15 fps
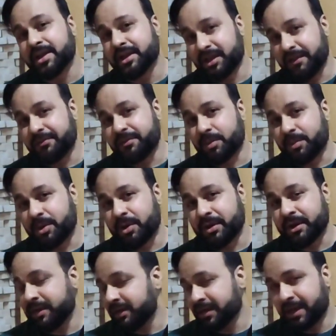top corner,
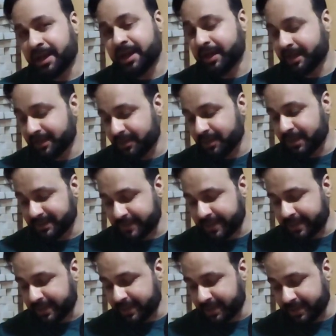and you guys
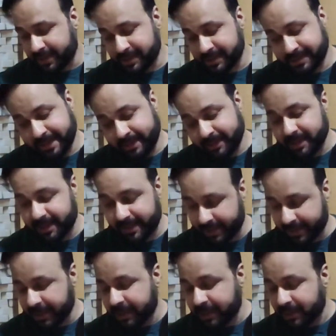can get the link.
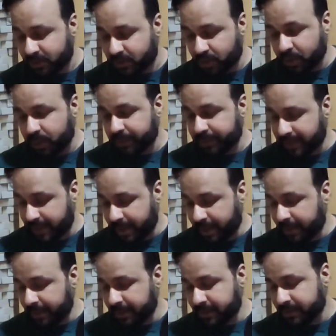So yeah, I mean,
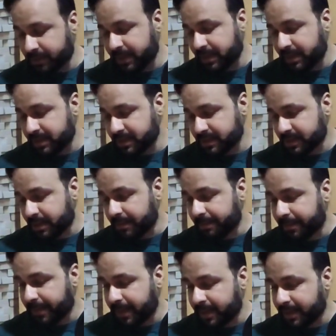we can just
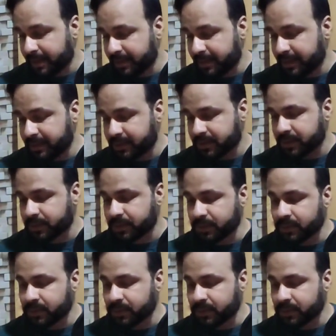compare these two